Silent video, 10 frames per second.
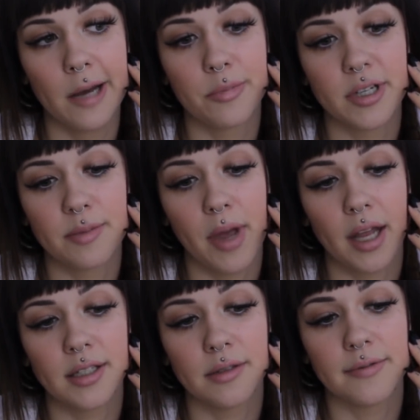
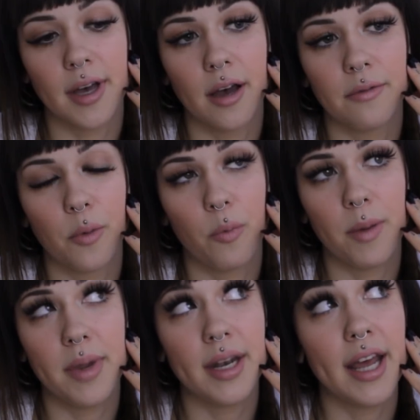perspective of
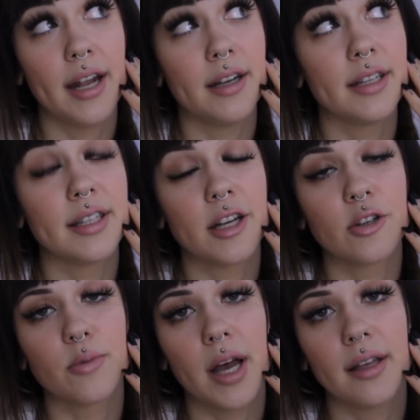women and
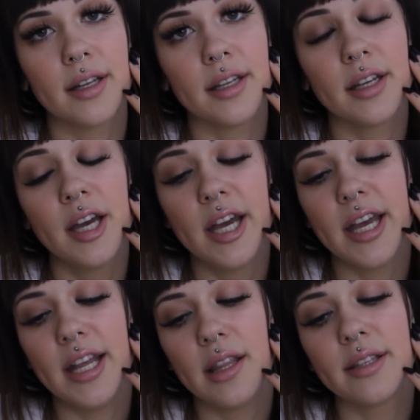sexuality
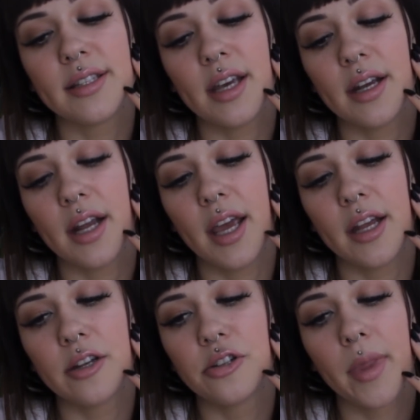in this day and
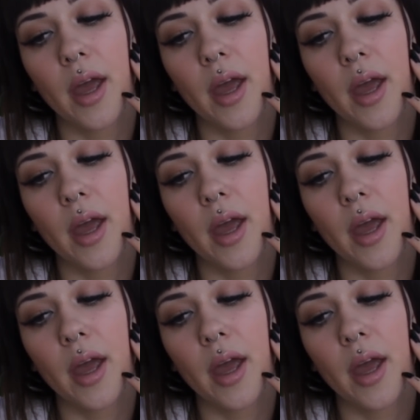age.